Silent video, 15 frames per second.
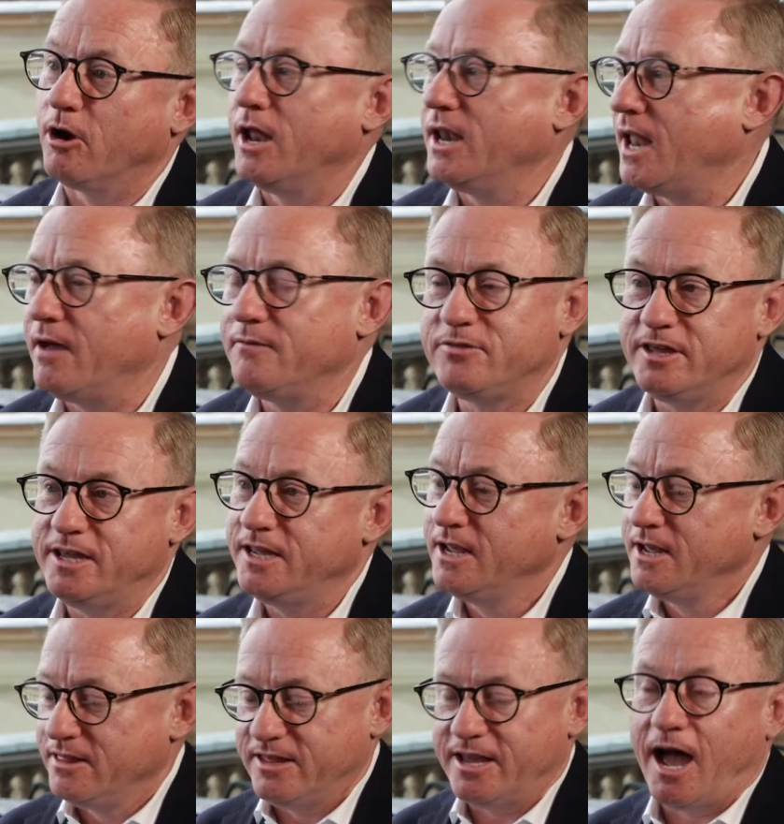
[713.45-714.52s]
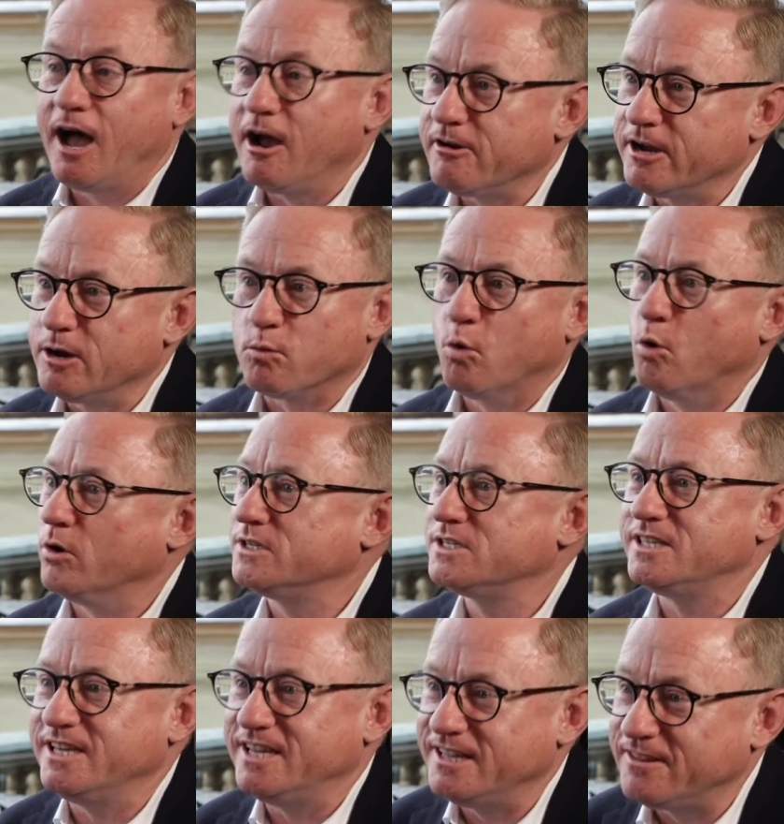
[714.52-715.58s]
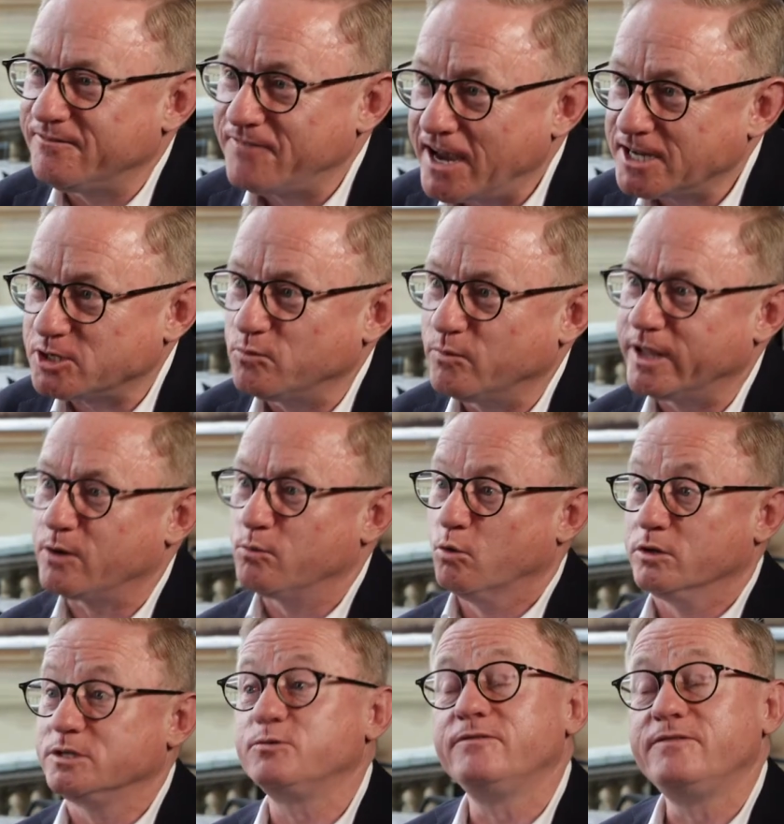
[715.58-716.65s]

I love the, the ARIA Awards, the, the Fashion Week Awards.